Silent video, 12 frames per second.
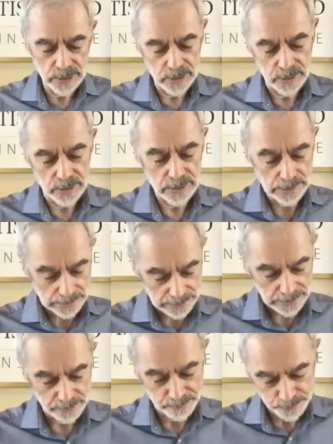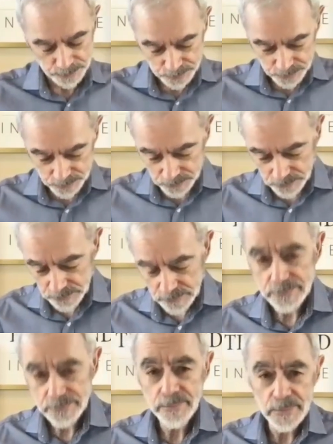in the study,
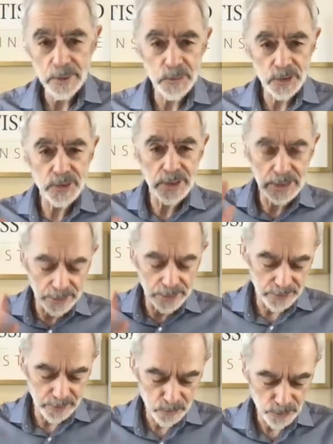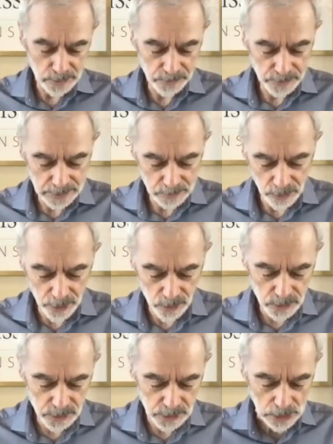I'm just going to list them briefly:
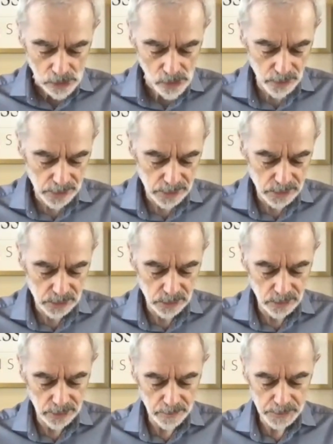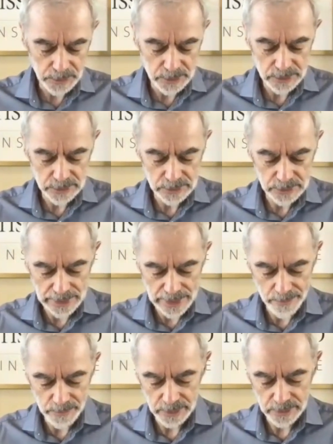rose, orange, eucalyptus,
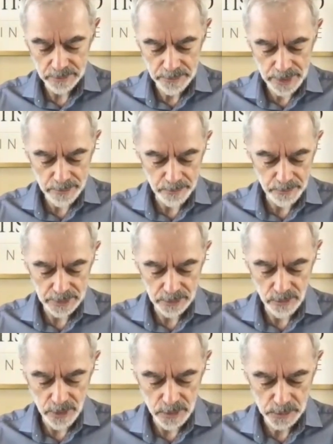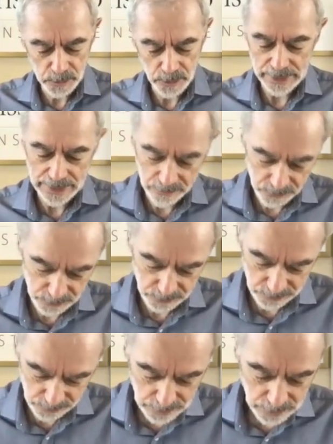lemon, peppermint, rosemary,
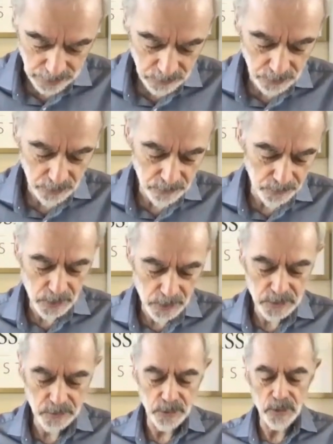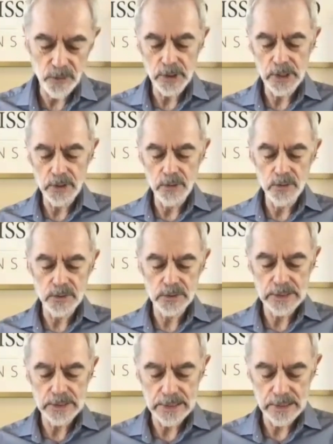lavender. So the first 4 are
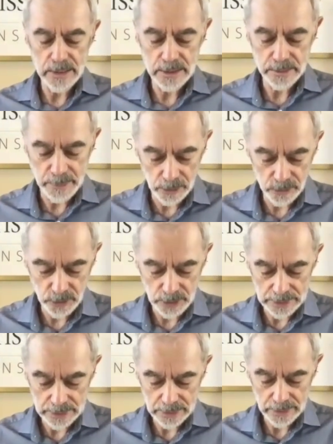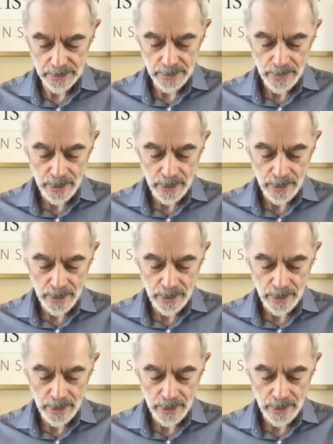used in smell training.